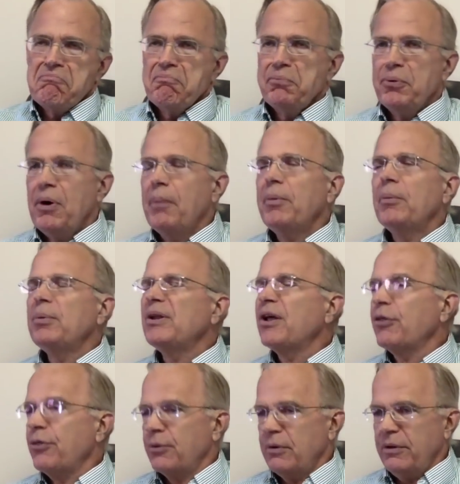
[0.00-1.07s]
probably a
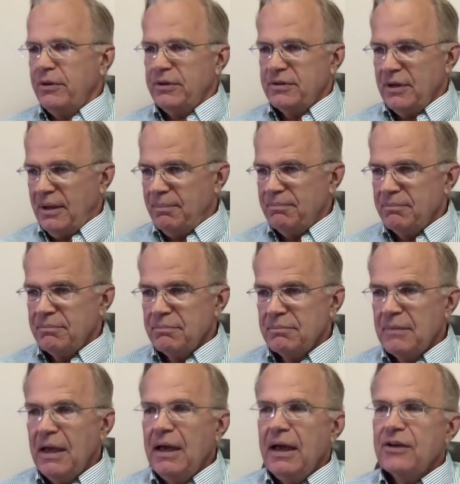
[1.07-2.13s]
third of the time.
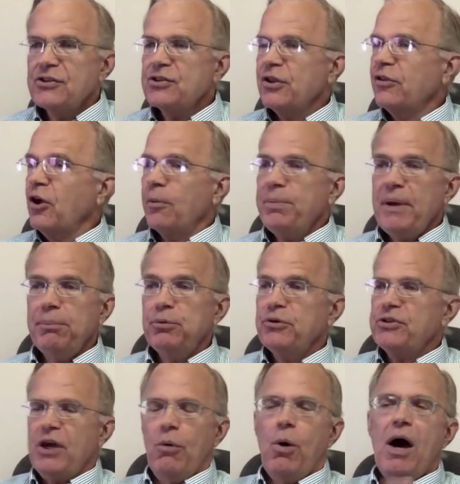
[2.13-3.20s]
And so there are people who
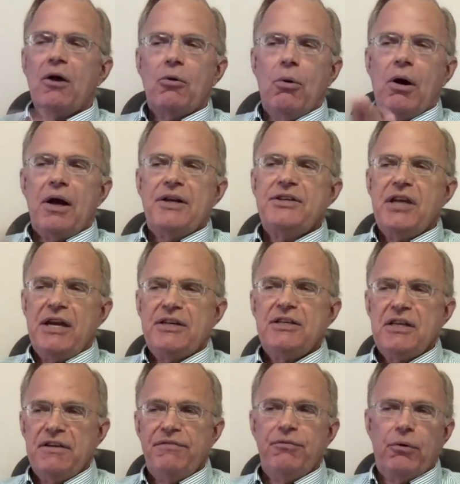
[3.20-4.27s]
say, well, I don't want to take
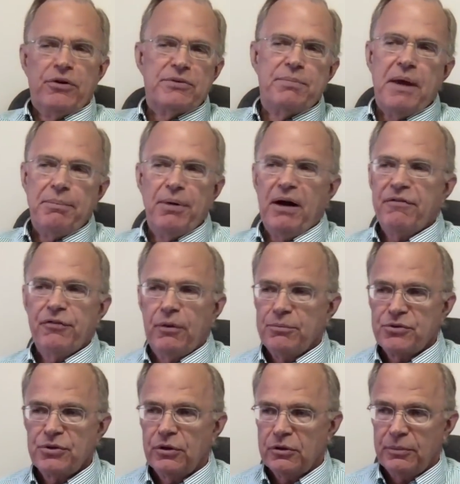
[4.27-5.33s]
T4. It's made by a
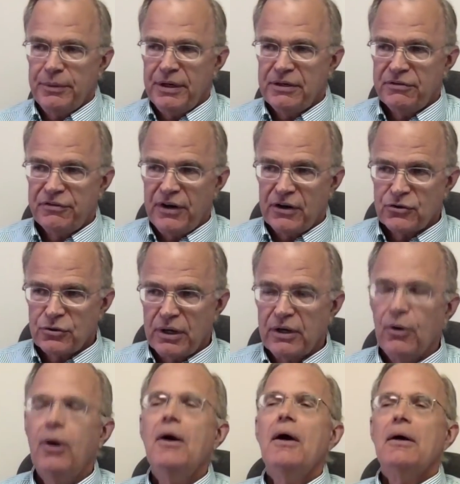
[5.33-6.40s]
pharmaceutical manufacturer. I
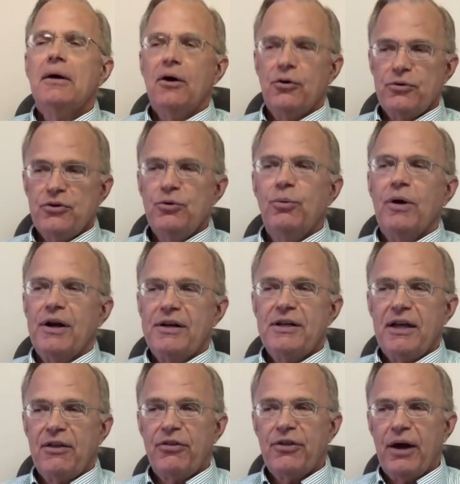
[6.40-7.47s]
go, oh, you want to
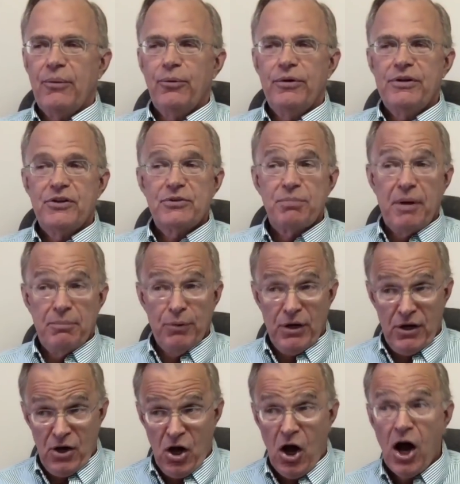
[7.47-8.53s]
take thyroid that's made by
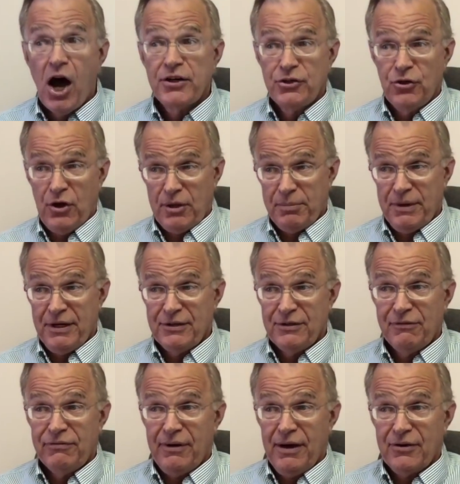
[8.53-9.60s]
a hot dog
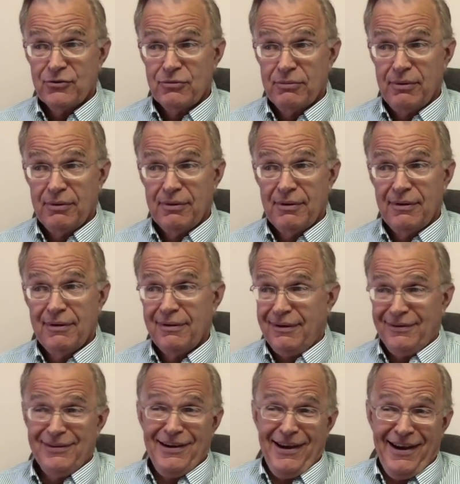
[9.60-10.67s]
manufacturer.
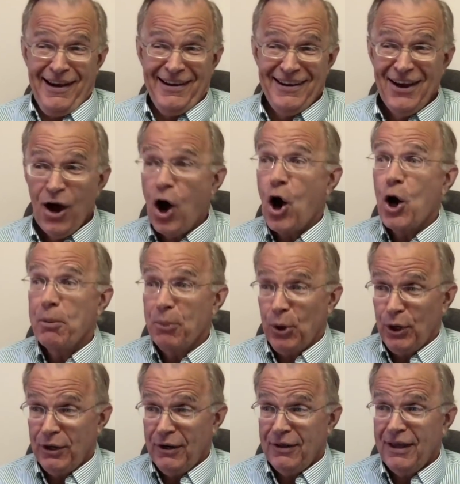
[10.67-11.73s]
Okay.
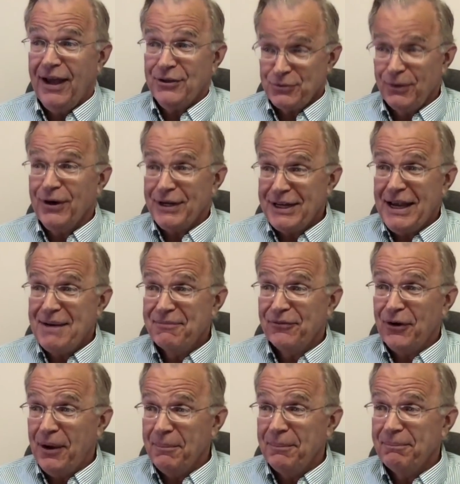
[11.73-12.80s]
Armor. That's where it came
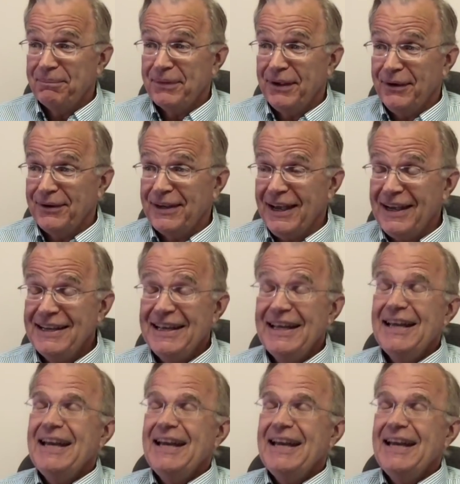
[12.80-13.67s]
from. Okay.